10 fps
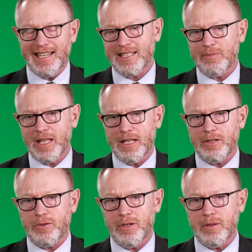
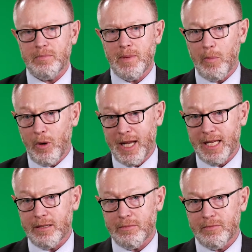explanatory
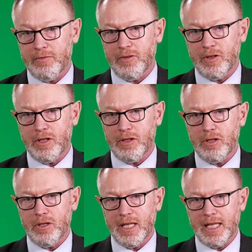memorandum for the
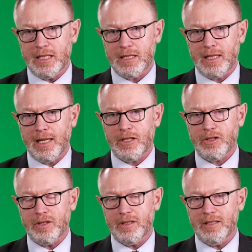new
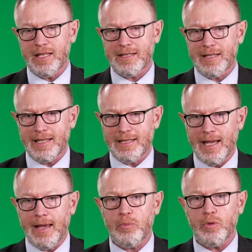legislation, there's an
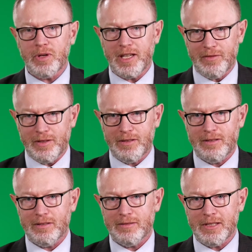example
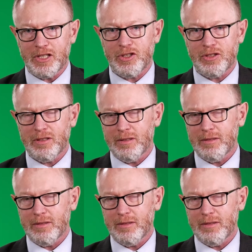given which